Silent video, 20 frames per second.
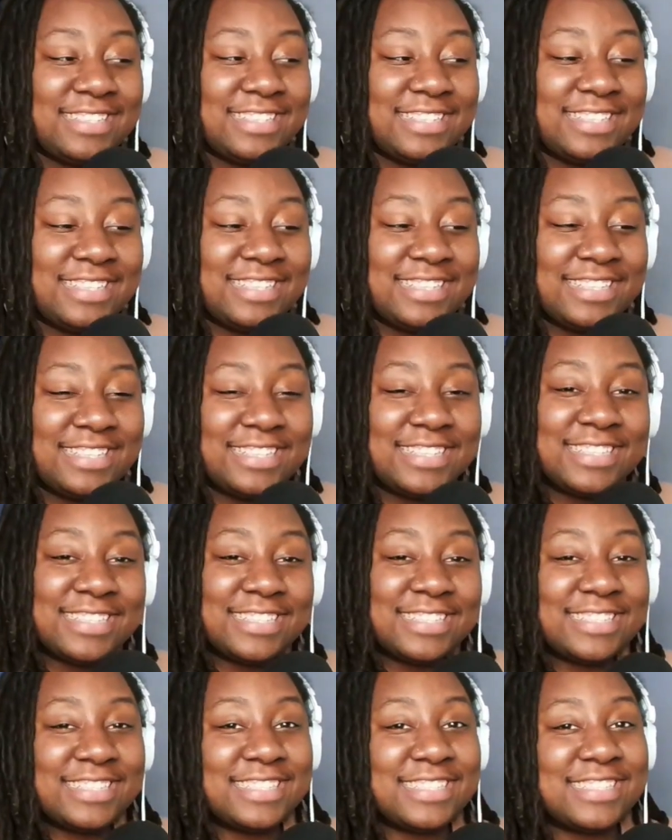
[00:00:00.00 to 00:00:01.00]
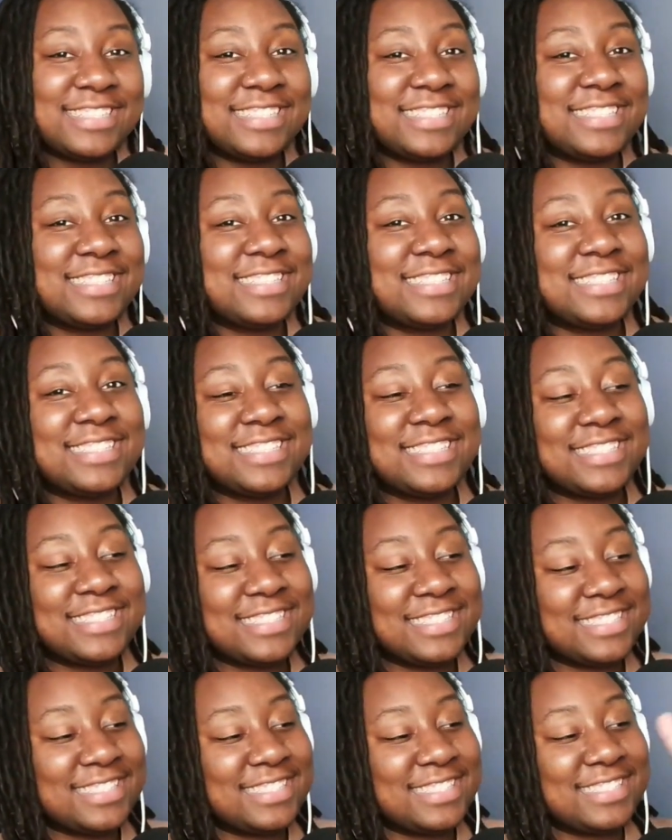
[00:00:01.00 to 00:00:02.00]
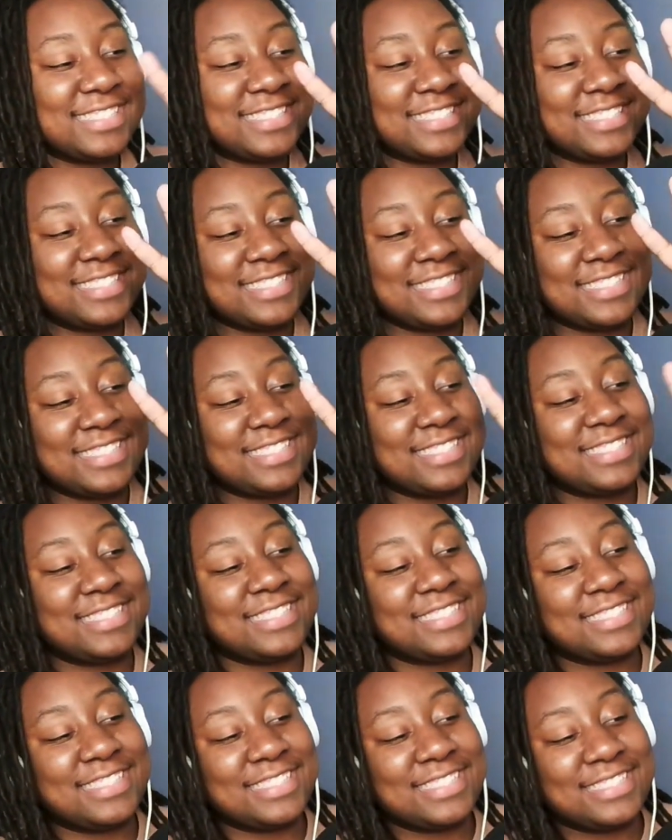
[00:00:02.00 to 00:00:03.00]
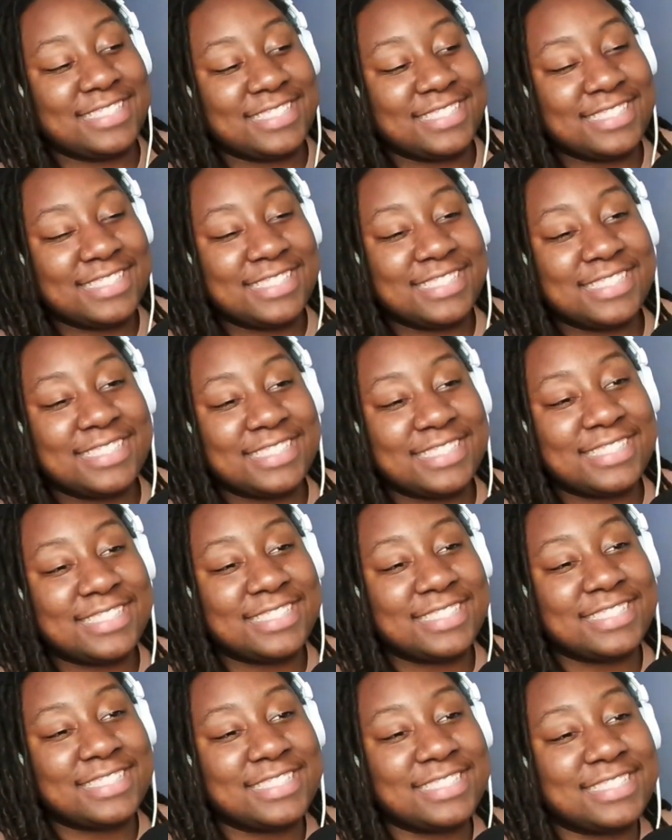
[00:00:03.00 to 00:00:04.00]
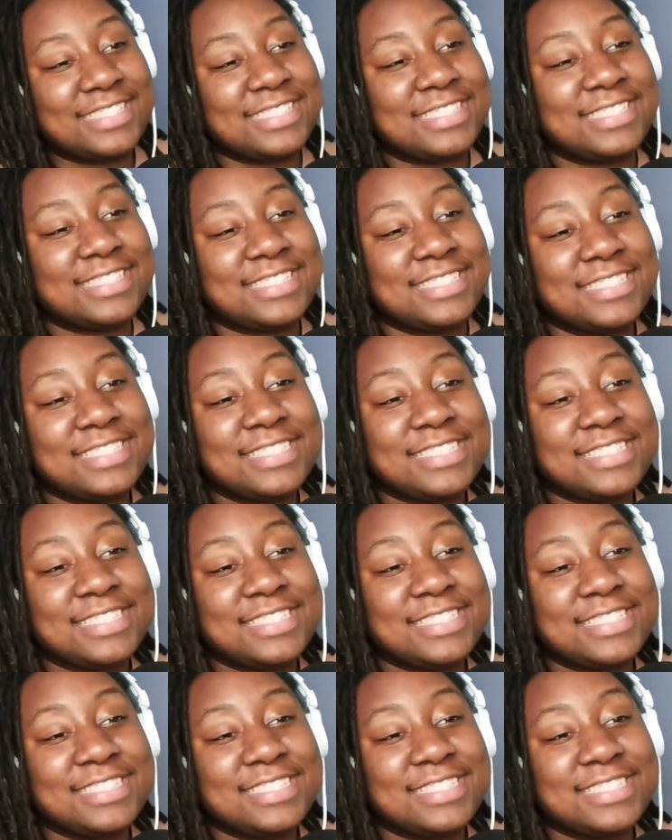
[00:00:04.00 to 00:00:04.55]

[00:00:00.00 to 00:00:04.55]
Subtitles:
No words are spoken by the person on screen.